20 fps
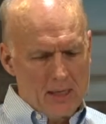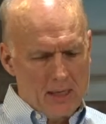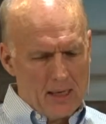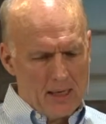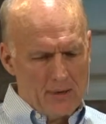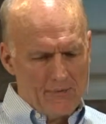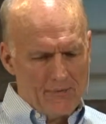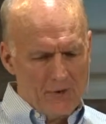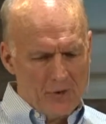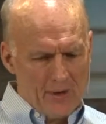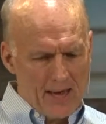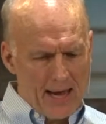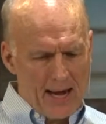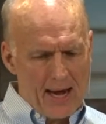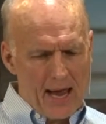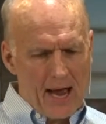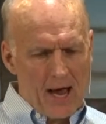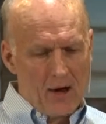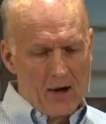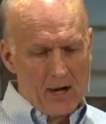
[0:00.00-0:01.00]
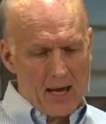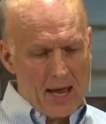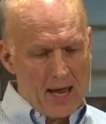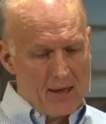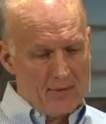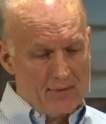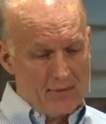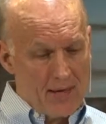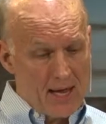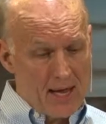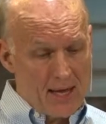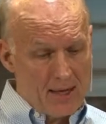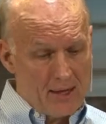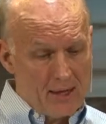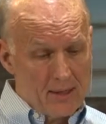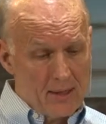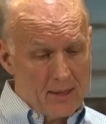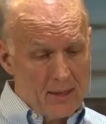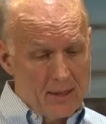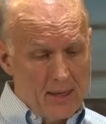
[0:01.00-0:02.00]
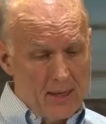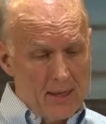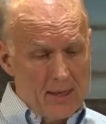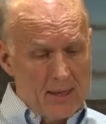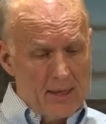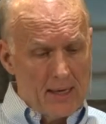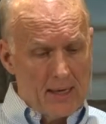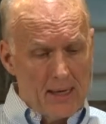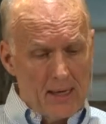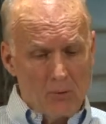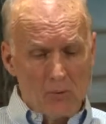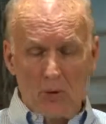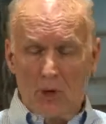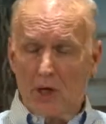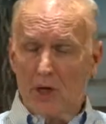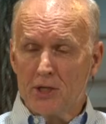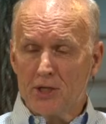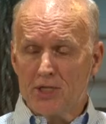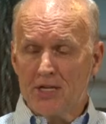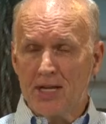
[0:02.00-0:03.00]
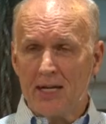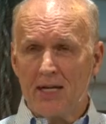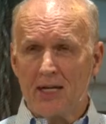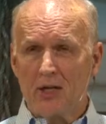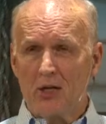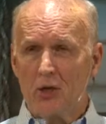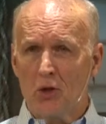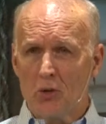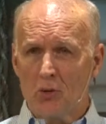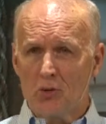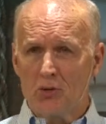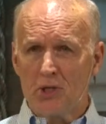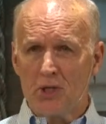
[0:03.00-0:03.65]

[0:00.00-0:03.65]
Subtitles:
fill that out, and then we're going to sing a closing